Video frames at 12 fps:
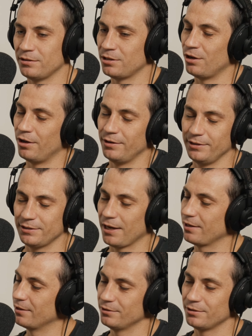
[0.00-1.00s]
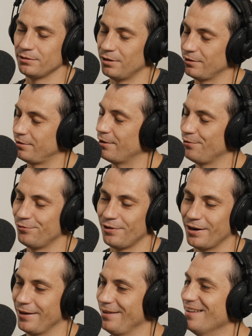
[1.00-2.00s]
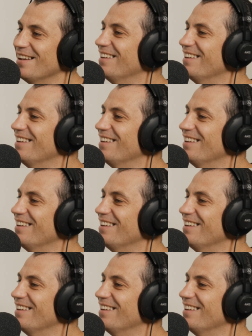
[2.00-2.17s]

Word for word: turn," he's like, "It's not so funny."